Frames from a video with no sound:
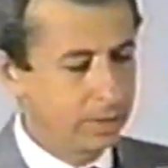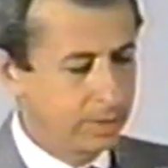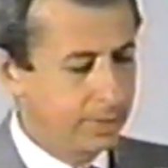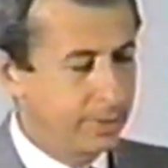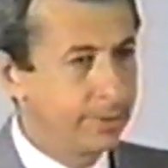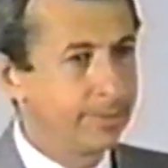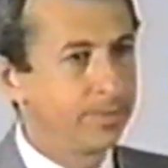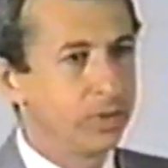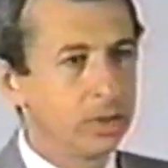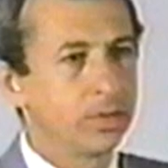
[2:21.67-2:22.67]
and
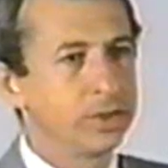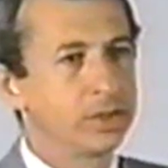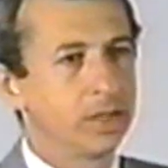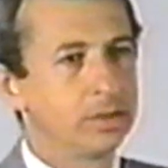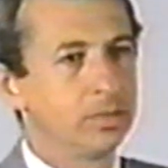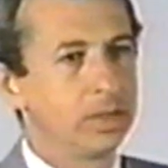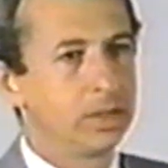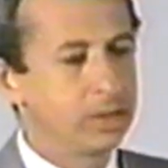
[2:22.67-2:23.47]
you know what he said to me?